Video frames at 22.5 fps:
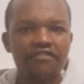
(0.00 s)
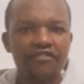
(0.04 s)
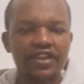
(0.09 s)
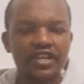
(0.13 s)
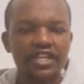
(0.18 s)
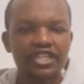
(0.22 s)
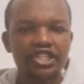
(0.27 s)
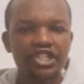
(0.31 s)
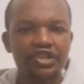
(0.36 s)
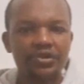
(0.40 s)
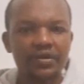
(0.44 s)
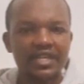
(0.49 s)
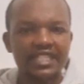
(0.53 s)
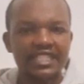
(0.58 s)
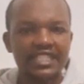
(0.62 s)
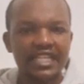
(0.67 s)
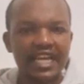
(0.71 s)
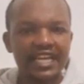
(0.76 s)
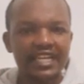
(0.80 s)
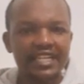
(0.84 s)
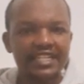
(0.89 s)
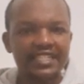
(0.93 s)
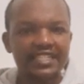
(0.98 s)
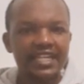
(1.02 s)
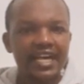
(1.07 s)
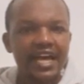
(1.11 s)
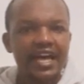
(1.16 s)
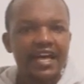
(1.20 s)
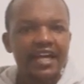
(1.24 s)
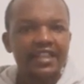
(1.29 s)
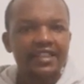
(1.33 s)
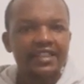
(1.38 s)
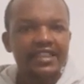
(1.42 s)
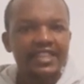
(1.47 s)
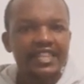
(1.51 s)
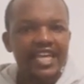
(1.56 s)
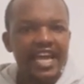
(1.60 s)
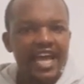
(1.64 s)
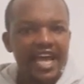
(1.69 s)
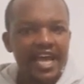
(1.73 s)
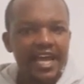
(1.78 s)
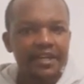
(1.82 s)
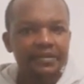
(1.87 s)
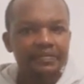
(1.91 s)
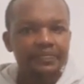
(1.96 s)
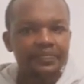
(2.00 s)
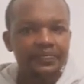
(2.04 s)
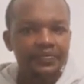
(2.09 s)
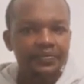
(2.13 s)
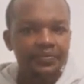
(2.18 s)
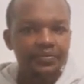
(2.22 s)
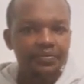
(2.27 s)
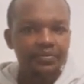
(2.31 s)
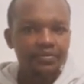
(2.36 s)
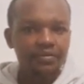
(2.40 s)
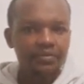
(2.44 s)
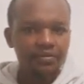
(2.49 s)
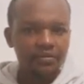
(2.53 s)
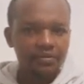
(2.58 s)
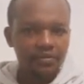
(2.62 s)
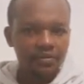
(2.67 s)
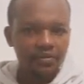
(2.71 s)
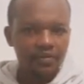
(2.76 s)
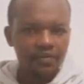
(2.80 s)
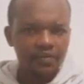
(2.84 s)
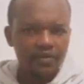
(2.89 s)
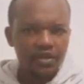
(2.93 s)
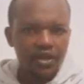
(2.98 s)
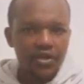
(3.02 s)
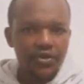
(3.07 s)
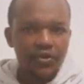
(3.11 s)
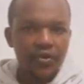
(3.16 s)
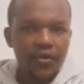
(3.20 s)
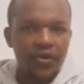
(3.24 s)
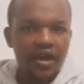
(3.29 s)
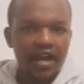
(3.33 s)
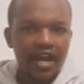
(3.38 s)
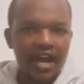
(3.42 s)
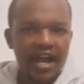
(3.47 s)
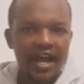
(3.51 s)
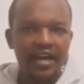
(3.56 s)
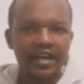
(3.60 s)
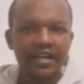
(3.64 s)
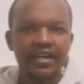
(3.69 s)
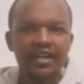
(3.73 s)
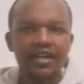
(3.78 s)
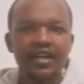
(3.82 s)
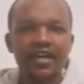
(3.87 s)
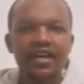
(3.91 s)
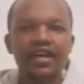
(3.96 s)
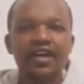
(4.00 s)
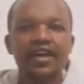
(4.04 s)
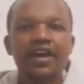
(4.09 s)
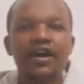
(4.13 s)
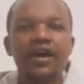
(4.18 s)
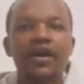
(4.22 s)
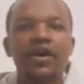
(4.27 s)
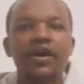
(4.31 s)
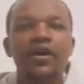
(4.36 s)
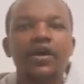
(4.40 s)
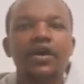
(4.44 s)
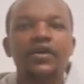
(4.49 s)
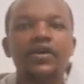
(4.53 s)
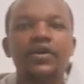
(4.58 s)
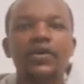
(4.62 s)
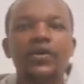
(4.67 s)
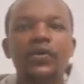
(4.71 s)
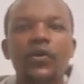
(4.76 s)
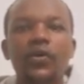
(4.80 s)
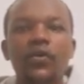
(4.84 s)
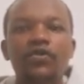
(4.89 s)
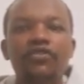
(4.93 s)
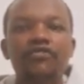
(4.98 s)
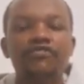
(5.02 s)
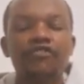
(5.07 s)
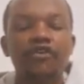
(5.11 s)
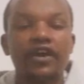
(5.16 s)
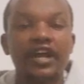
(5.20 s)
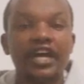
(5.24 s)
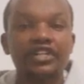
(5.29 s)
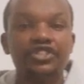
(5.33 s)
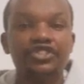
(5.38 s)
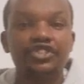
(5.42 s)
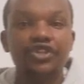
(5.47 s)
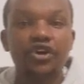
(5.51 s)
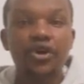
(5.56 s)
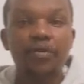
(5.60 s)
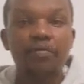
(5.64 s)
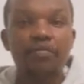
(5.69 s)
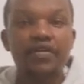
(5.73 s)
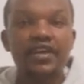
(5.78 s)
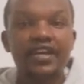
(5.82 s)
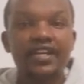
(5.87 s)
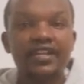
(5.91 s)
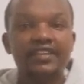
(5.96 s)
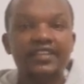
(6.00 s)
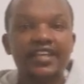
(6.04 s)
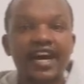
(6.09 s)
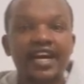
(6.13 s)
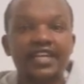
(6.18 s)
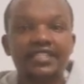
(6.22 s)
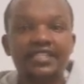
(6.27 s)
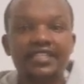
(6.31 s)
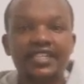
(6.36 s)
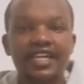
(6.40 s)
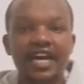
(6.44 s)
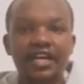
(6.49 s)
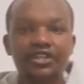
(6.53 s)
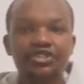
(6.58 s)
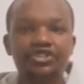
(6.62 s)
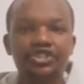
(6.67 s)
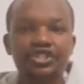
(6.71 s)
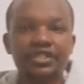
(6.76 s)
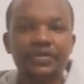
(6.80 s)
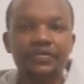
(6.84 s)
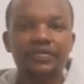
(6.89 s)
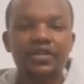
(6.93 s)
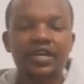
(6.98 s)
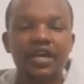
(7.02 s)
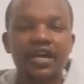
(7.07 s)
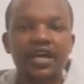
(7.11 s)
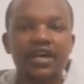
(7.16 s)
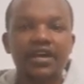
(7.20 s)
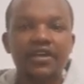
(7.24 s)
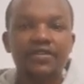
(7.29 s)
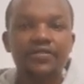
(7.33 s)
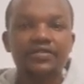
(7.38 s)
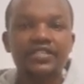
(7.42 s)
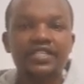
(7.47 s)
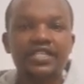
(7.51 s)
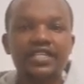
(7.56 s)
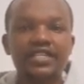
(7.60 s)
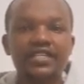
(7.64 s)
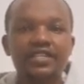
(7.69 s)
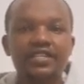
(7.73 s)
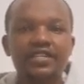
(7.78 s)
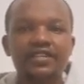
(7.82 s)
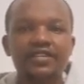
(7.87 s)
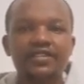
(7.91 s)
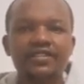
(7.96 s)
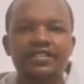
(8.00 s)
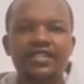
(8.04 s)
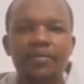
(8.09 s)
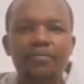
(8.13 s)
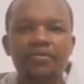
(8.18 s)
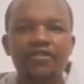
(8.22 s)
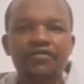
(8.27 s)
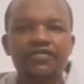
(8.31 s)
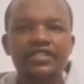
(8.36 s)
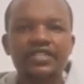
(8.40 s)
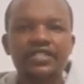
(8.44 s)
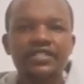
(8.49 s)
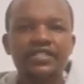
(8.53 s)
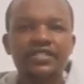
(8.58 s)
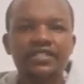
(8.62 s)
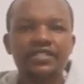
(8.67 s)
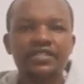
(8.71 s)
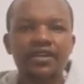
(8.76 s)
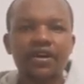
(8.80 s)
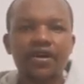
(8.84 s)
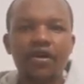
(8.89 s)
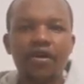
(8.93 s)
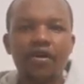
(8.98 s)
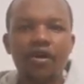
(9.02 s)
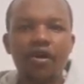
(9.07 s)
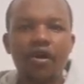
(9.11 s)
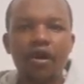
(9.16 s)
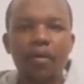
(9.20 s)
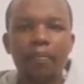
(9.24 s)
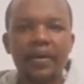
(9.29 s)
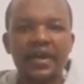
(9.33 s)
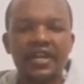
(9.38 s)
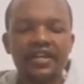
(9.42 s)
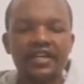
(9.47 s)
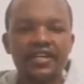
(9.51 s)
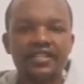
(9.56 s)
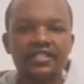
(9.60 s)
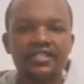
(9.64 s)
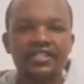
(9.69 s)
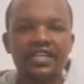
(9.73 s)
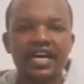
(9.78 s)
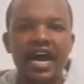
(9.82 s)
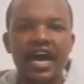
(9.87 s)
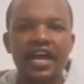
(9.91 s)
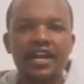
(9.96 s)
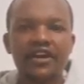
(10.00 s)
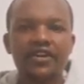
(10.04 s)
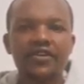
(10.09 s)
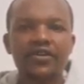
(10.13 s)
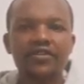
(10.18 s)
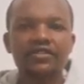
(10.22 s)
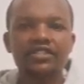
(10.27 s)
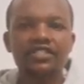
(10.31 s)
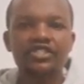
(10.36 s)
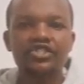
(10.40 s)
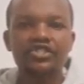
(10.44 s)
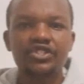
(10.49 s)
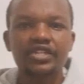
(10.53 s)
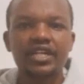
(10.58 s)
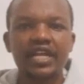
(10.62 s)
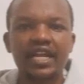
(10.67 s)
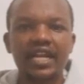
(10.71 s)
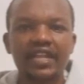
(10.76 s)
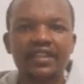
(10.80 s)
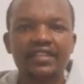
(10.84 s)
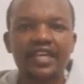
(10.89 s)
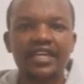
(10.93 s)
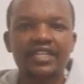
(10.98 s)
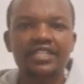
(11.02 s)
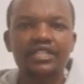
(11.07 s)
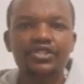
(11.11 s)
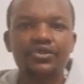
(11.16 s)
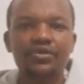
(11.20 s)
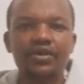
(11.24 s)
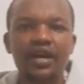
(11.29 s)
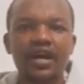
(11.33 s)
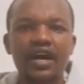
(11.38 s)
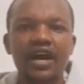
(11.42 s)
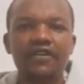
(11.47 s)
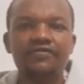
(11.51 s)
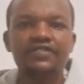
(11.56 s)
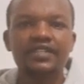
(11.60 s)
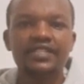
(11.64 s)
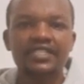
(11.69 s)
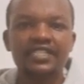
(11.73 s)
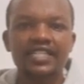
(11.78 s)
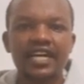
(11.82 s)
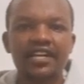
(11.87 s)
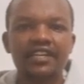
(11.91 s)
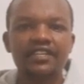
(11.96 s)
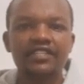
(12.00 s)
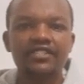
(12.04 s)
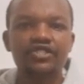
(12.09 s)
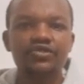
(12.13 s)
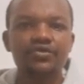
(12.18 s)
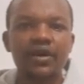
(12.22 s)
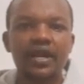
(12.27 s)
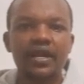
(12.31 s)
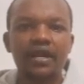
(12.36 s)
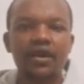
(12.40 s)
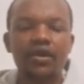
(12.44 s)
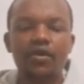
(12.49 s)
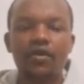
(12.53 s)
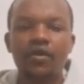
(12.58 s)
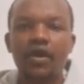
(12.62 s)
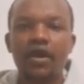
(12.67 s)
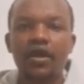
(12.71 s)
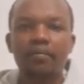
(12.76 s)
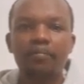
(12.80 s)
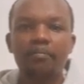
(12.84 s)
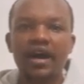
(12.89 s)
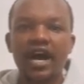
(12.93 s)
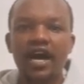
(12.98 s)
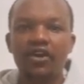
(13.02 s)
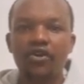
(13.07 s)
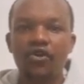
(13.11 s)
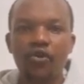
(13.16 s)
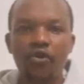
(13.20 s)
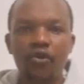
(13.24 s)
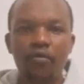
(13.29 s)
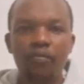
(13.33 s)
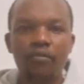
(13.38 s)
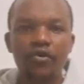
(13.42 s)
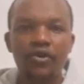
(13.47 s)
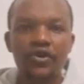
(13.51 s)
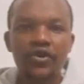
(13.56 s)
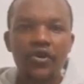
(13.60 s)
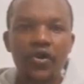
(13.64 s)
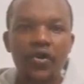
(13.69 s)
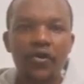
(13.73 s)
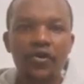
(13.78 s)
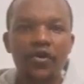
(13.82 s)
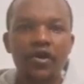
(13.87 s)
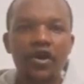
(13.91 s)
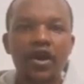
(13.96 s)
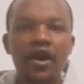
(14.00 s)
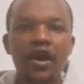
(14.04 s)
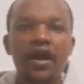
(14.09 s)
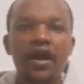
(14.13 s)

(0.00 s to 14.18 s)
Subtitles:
finished your studies, then you can look for a job in that country. You see, some of these openings are not strictly that you, after studies, you are going back home. No,